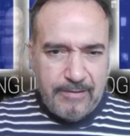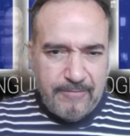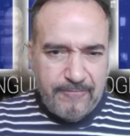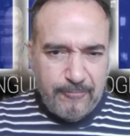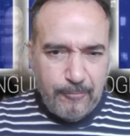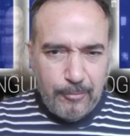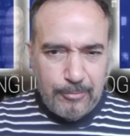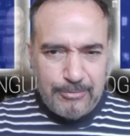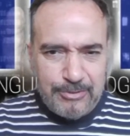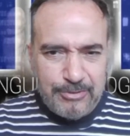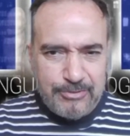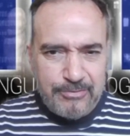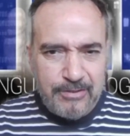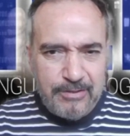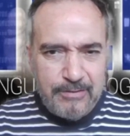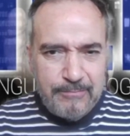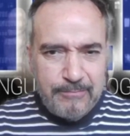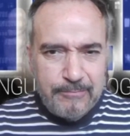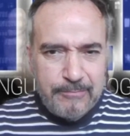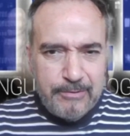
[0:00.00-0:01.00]
Hi,
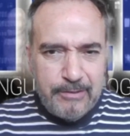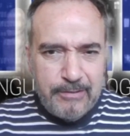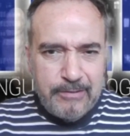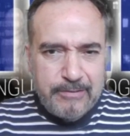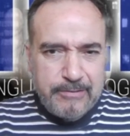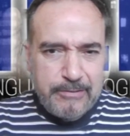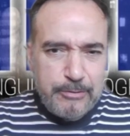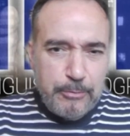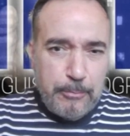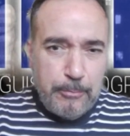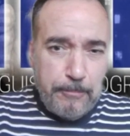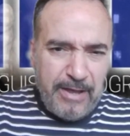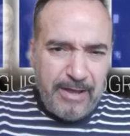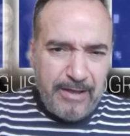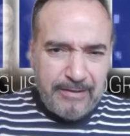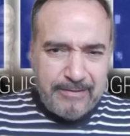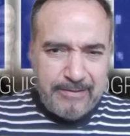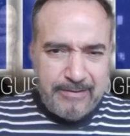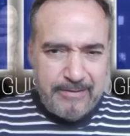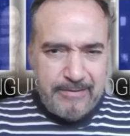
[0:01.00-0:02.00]
folks. I'm here
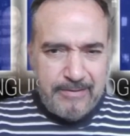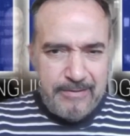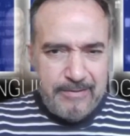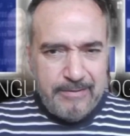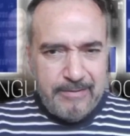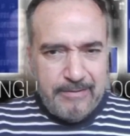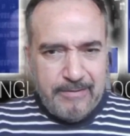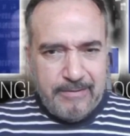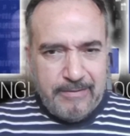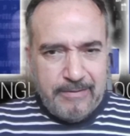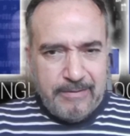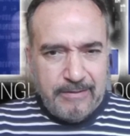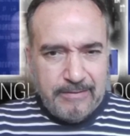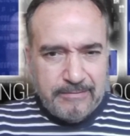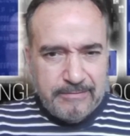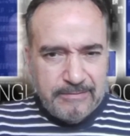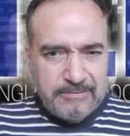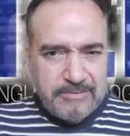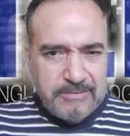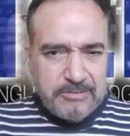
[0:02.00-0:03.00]
back.
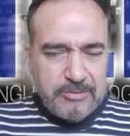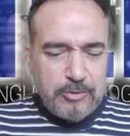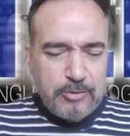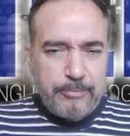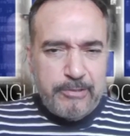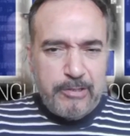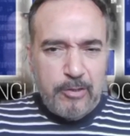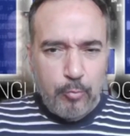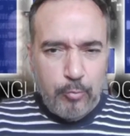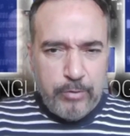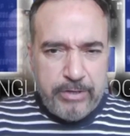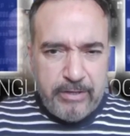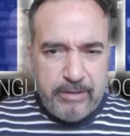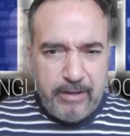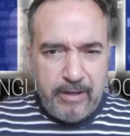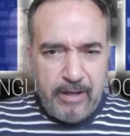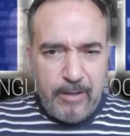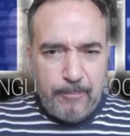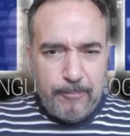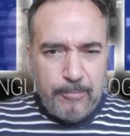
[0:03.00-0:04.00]
This is going to be a
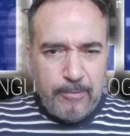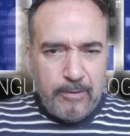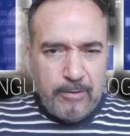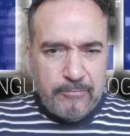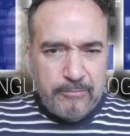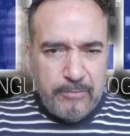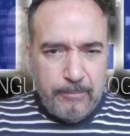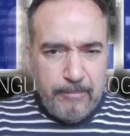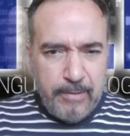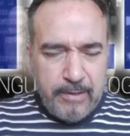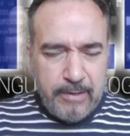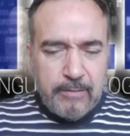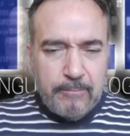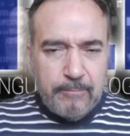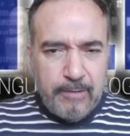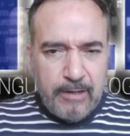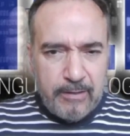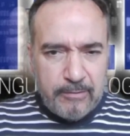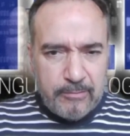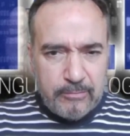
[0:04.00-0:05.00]
recap on the
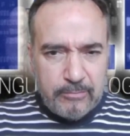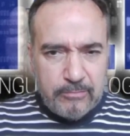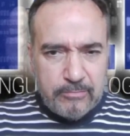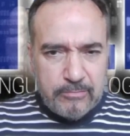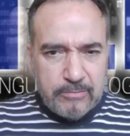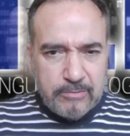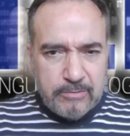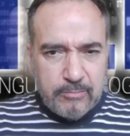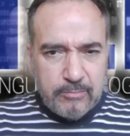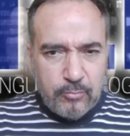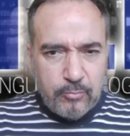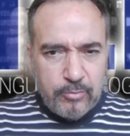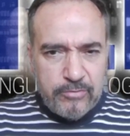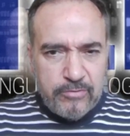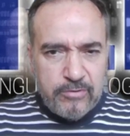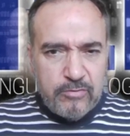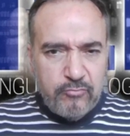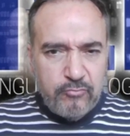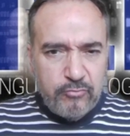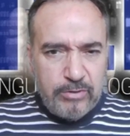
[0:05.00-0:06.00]
meta model.
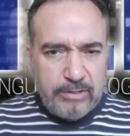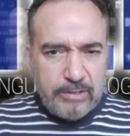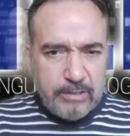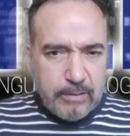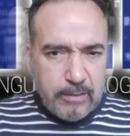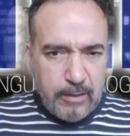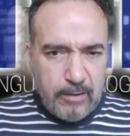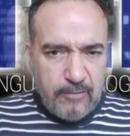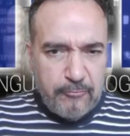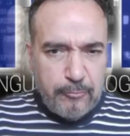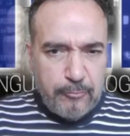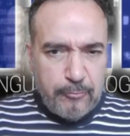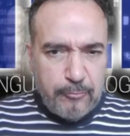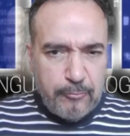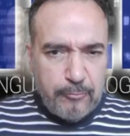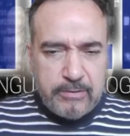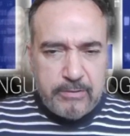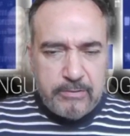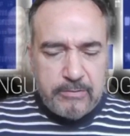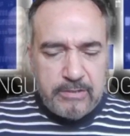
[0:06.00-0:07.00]
We didn't really cover
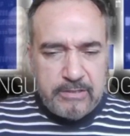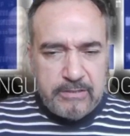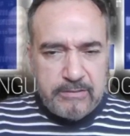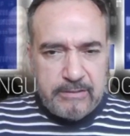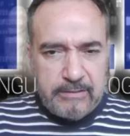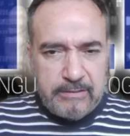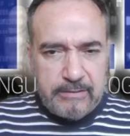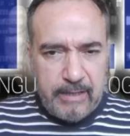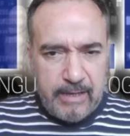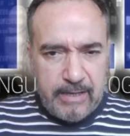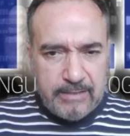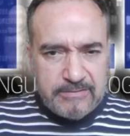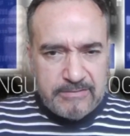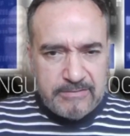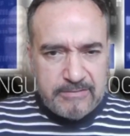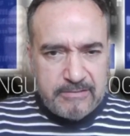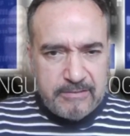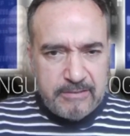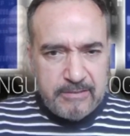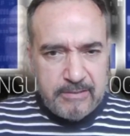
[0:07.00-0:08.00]
it in the
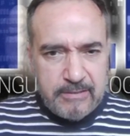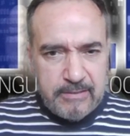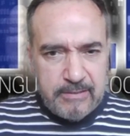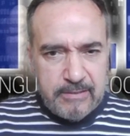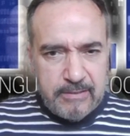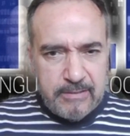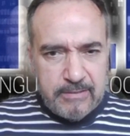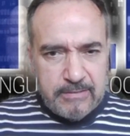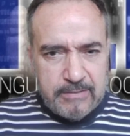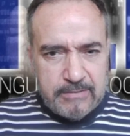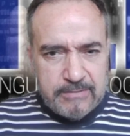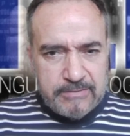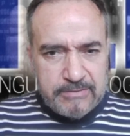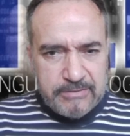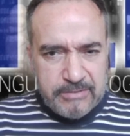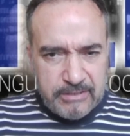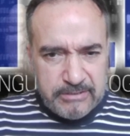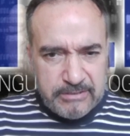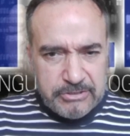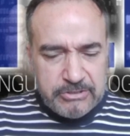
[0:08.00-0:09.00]
last
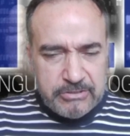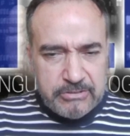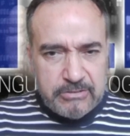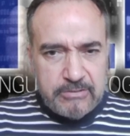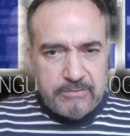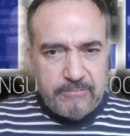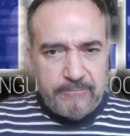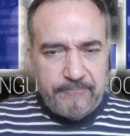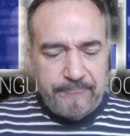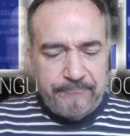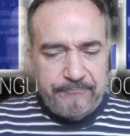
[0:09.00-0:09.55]
session.